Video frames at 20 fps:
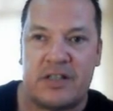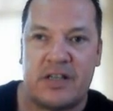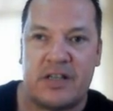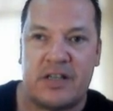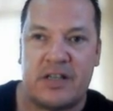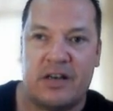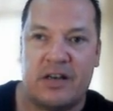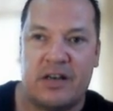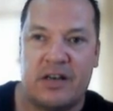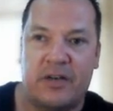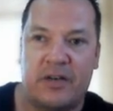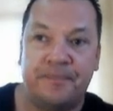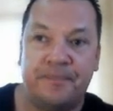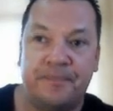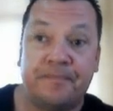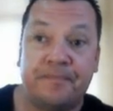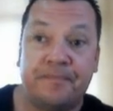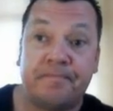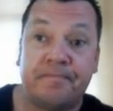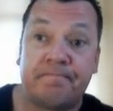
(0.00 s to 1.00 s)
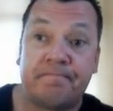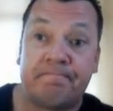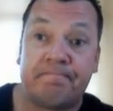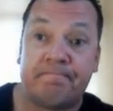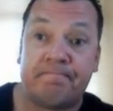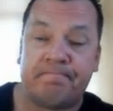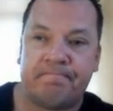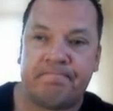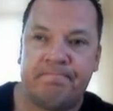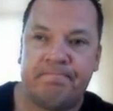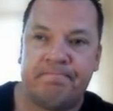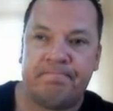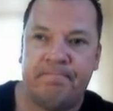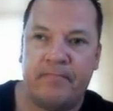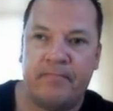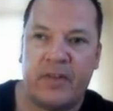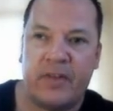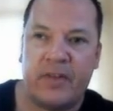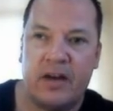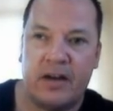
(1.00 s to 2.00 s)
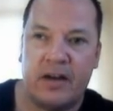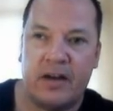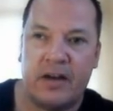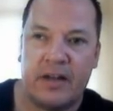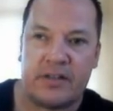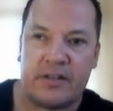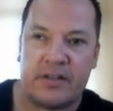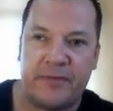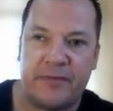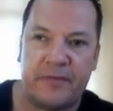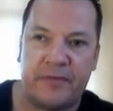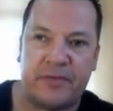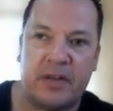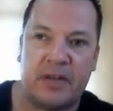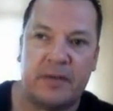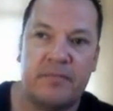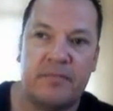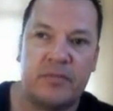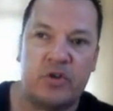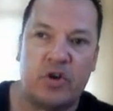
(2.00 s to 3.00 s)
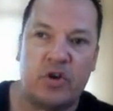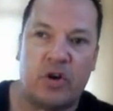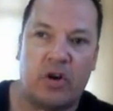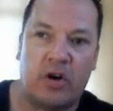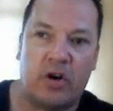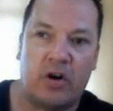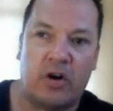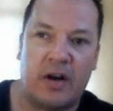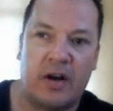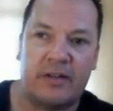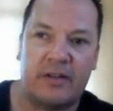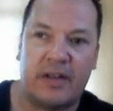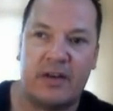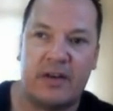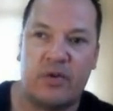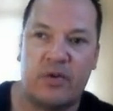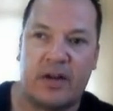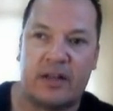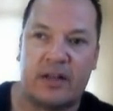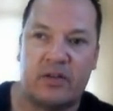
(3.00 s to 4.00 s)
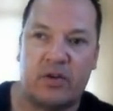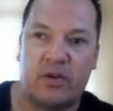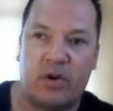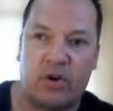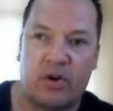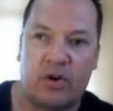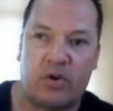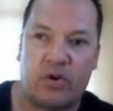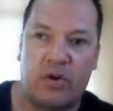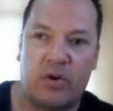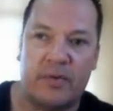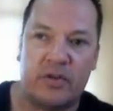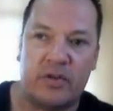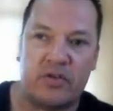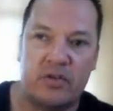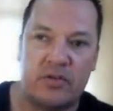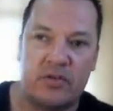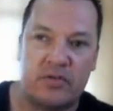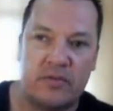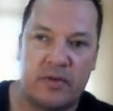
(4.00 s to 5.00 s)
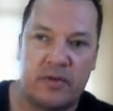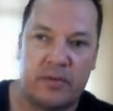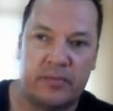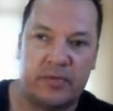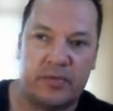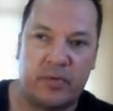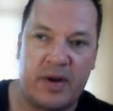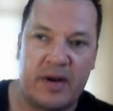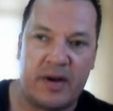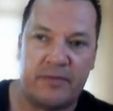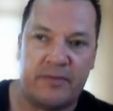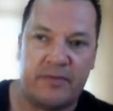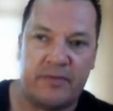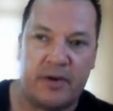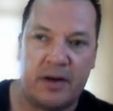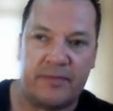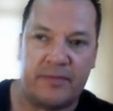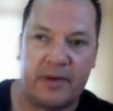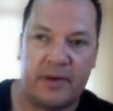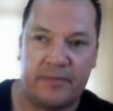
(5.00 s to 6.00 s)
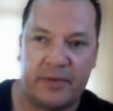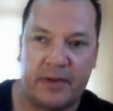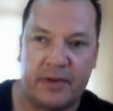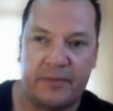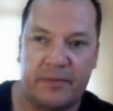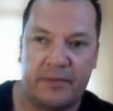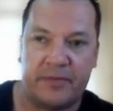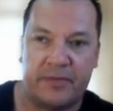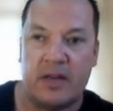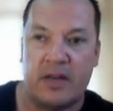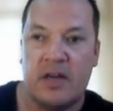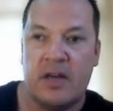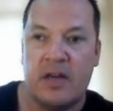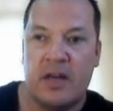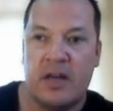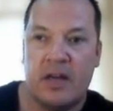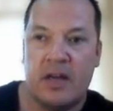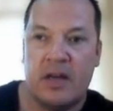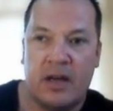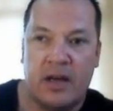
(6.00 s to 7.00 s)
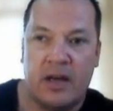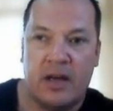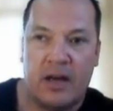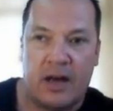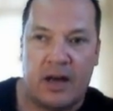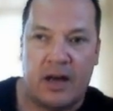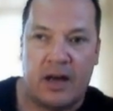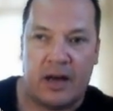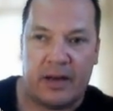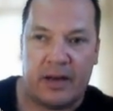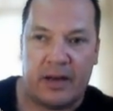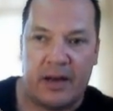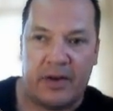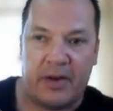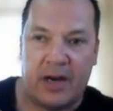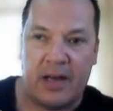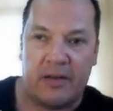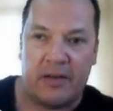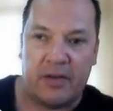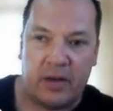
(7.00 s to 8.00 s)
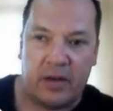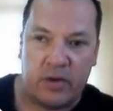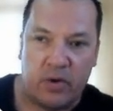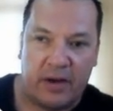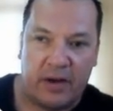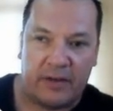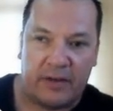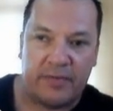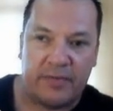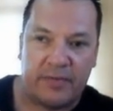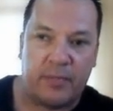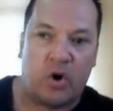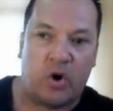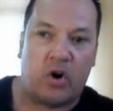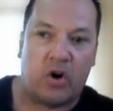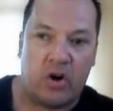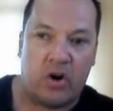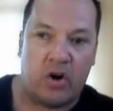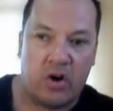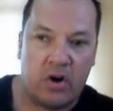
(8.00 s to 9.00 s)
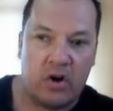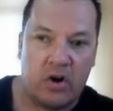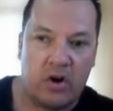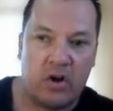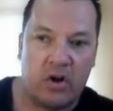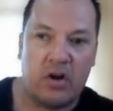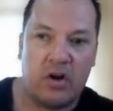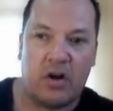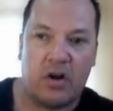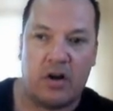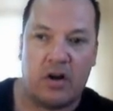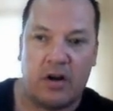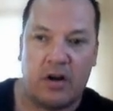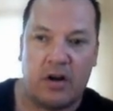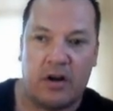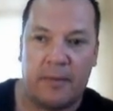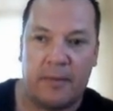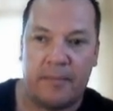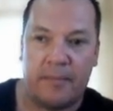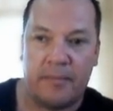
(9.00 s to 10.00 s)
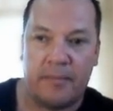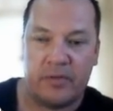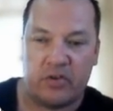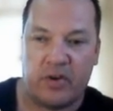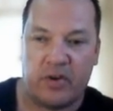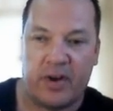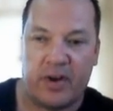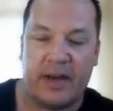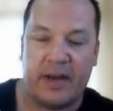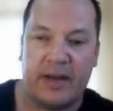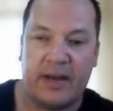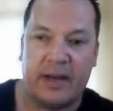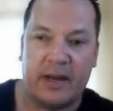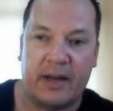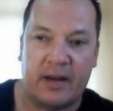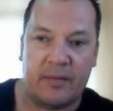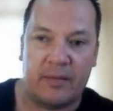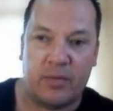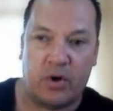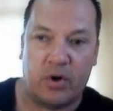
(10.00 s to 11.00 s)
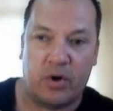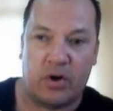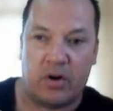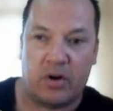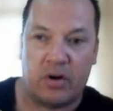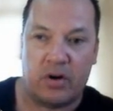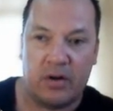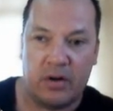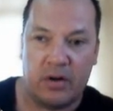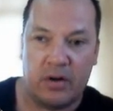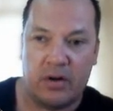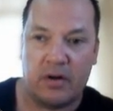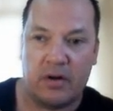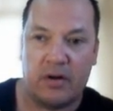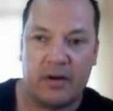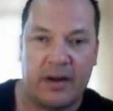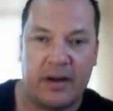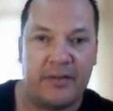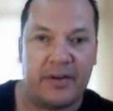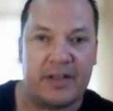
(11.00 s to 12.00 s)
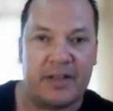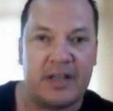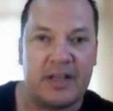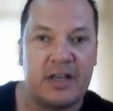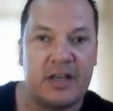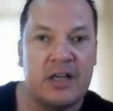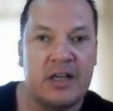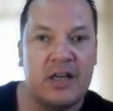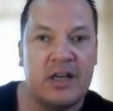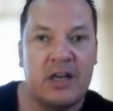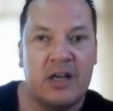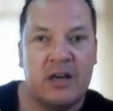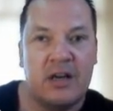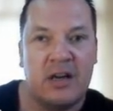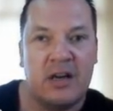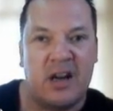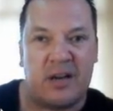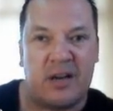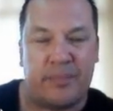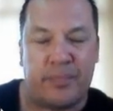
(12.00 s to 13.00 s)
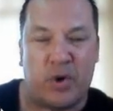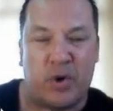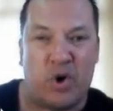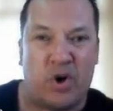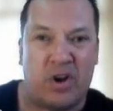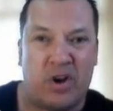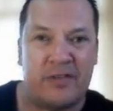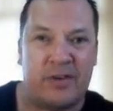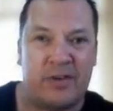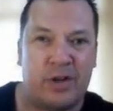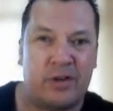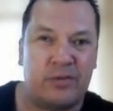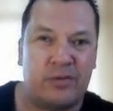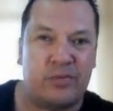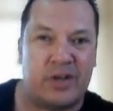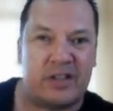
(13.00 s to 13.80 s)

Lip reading: level, it's $50, and then you get all commissions from 25 and 50. And every level you have more training and more everything. And pro level,